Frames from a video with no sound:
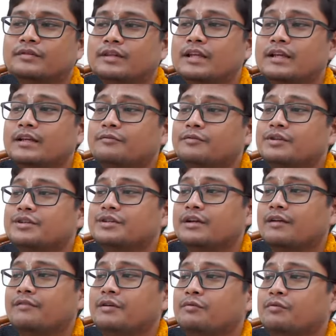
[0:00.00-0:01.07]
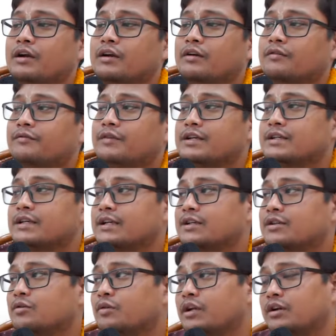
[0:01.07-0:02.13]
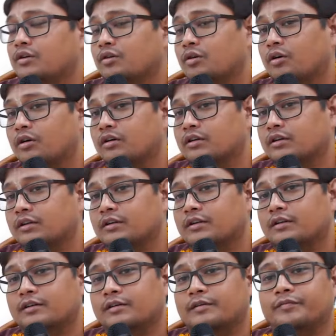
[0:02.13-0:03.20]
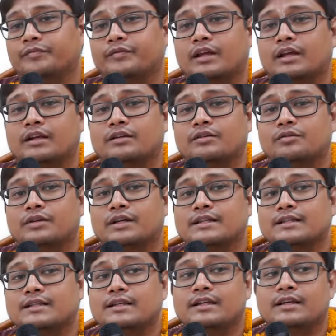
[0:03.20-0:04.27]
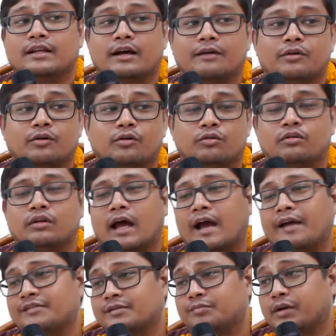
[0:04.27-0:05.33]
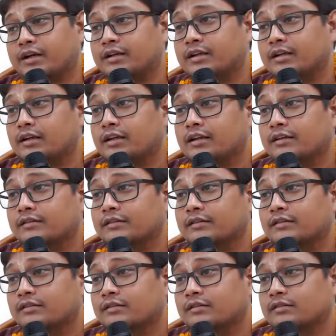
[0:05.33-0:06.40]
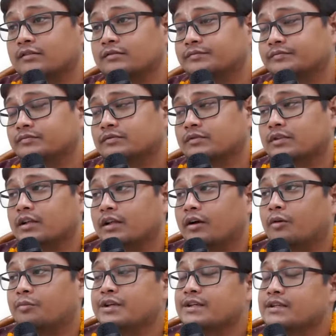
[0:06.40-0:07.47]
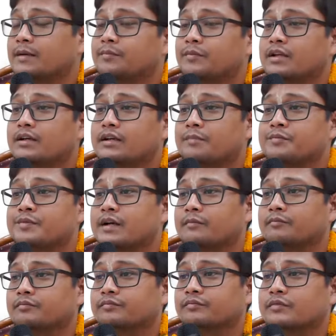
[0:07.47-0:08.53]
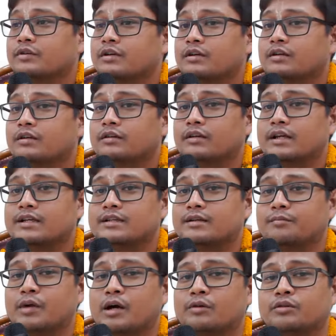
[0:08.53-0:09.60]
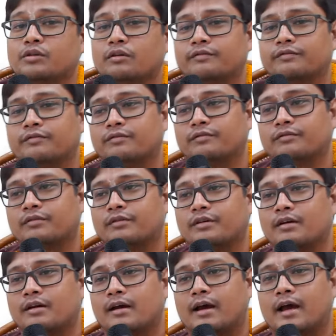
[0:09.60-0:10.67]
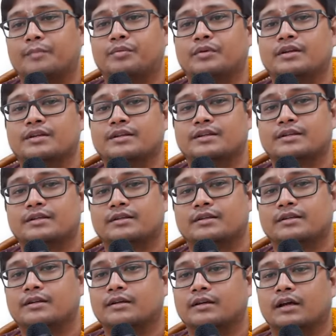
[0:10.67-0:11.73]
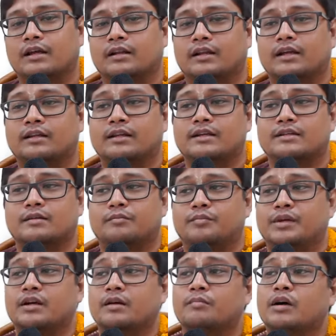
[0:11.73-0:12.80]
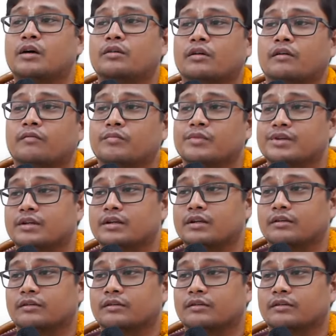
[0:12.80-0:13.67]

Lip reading: thing which every one of us has to endure. And you can see in our own lives practically, always something comes up. There is a bout of happiness, and then there's a bigger bout of.